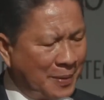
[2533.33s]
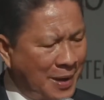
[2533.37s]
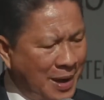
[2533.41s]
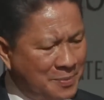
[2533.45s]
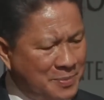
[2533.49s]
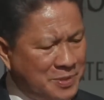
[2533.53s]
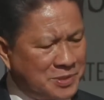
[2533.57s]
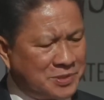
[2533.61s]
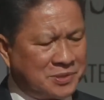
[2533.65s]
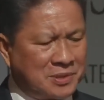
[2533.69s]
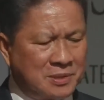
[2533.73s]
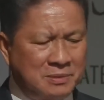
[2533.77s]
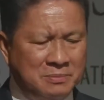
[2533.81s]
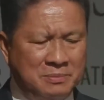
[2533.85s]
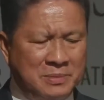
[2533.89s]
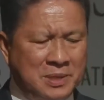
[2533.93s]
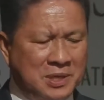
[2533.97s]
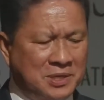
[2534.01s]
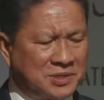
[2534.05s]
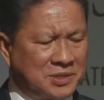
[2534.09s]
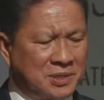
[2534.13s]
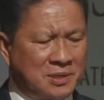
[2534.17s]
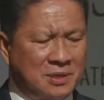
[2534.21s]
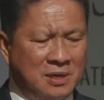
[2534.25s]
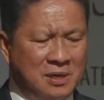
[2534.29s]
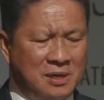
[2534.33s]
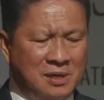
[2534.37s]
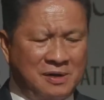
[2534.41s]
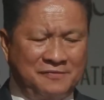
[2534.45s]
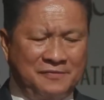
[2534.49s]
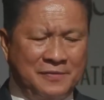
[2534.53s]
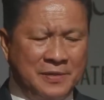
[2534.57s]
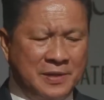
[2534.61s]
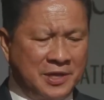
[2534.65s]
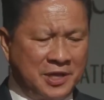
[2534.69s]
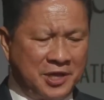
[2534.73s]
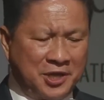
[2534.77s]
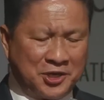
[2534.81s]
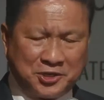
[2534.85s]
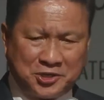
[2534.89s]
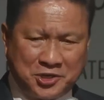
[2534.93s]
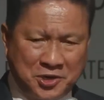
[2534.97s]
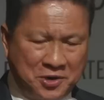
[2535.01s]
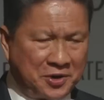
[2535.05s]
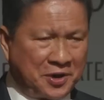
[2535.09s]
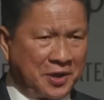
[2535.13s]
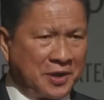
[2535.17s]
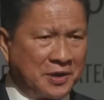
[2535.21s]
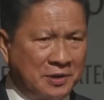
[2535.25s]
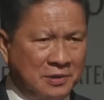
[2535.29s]
Prime Minister, Minister of
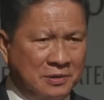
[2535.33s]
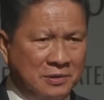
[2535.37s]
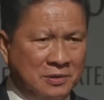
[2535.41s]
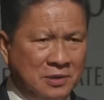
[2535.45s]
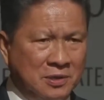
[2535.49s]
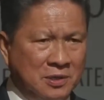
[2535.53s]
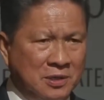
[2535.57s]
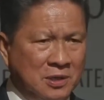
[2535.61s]
Interior,